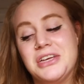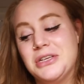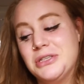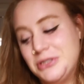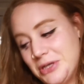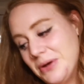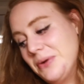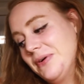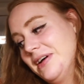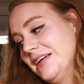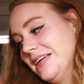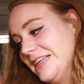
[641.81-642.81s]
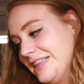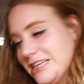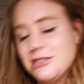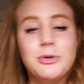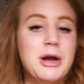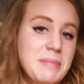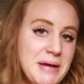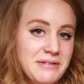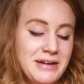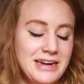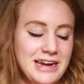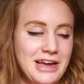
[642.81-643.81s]
So that's where I'm at
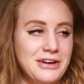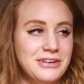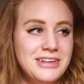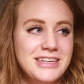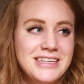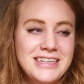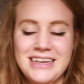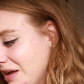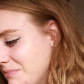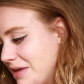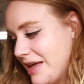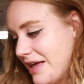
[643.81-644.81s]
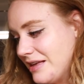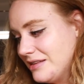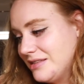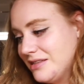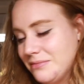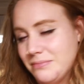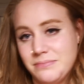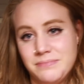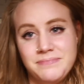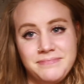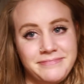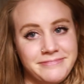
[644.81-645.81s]
right now. I'm making some
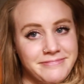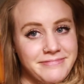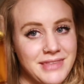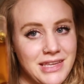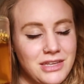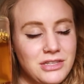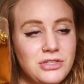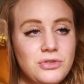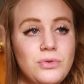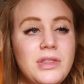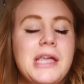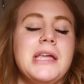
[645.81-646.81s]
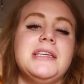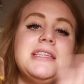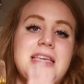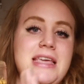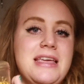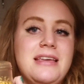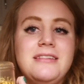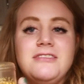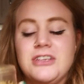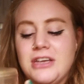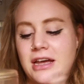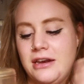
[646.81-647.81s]
soothing tea
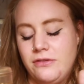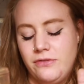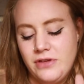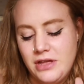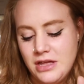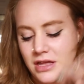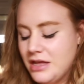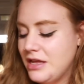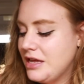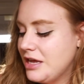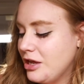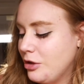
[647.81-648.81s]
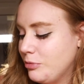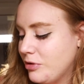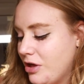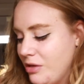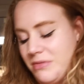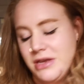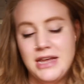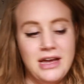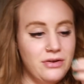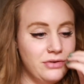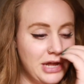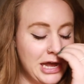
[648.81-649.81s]
to kind of help calm me
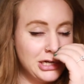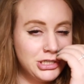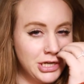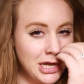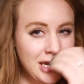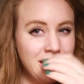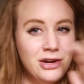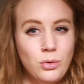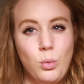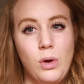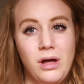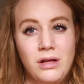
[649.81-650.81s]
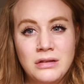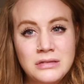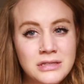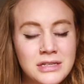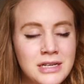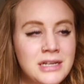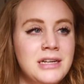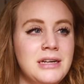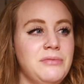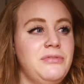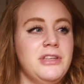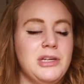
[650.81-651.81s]
down. I actually kind of hit a wall.
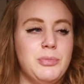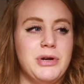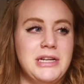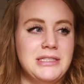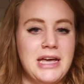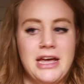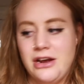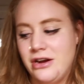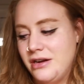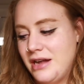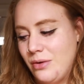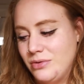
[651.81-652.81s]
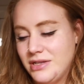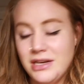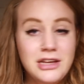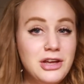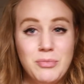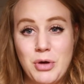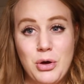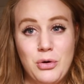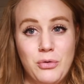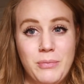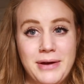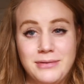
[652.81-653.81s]
I'm feeling pretty tired. I was gonna come
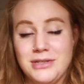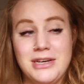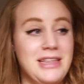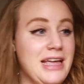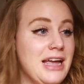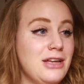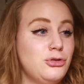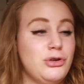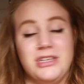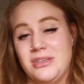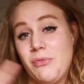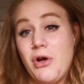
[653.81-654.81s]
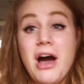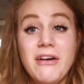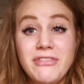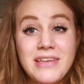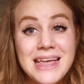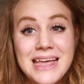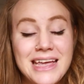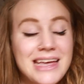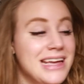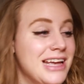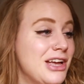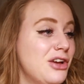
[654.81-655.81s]
home and I was gonna, like, drink some
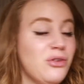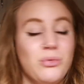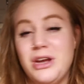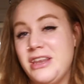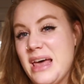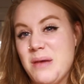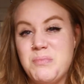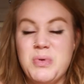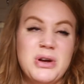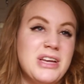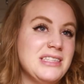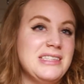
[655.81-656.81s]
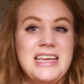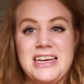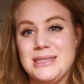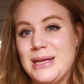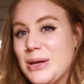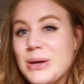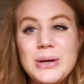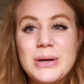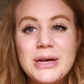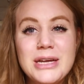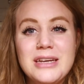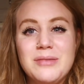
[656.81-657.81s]
coffee, read that book as late as I
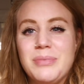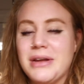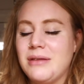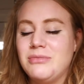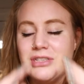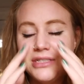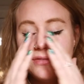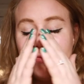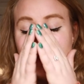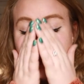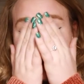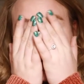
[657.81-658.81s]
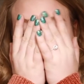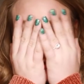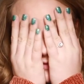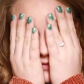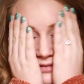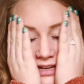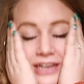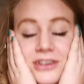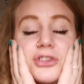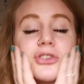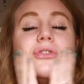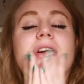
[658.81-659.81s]
could, but I'm just feeling kind
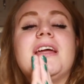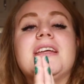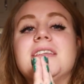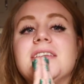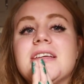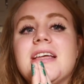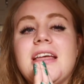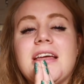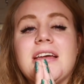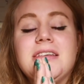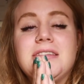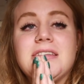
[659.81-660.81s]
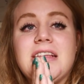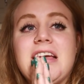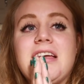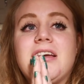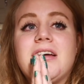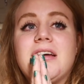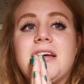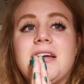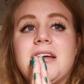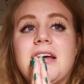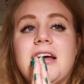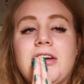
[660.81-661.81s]
of drained, and, like,
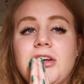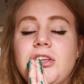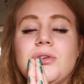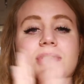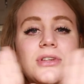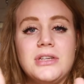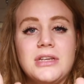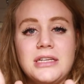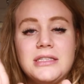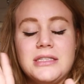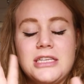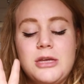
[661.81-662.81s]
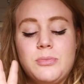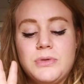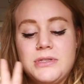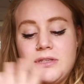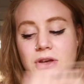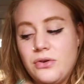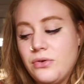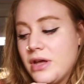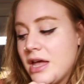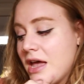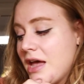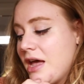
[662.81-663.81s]
I could use night's sleep. So
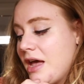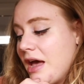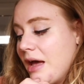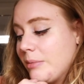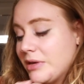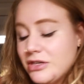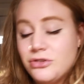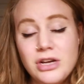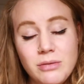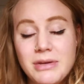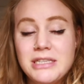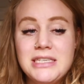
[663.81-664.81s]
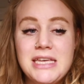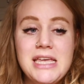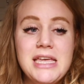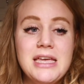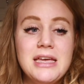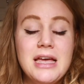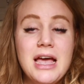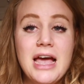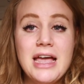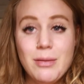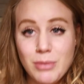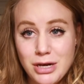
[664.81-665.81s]
I'm going to drink my tea.
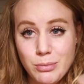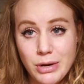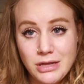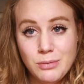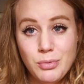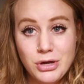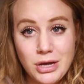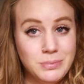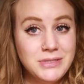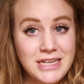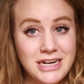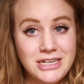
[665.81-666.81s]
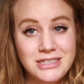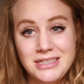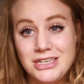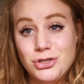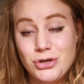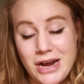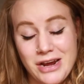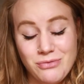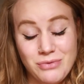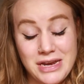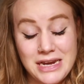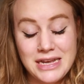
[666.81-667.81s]
I am going to bring the book upstairs and try and
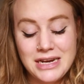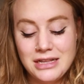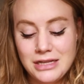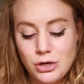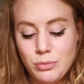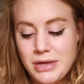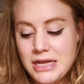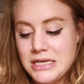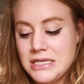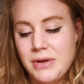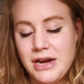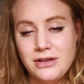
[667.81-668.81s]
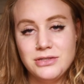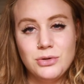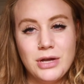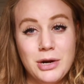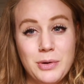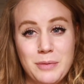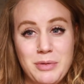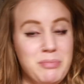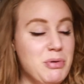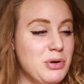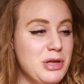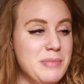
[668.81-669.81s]
read it a little bit, but I also kind of want to play
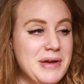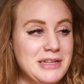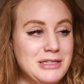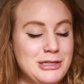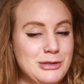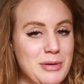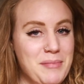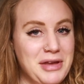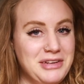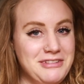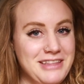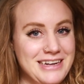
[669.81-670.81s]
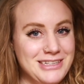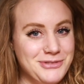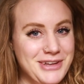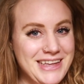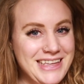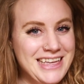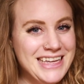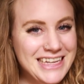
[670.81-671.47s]
Pokemon, so I might do that as well.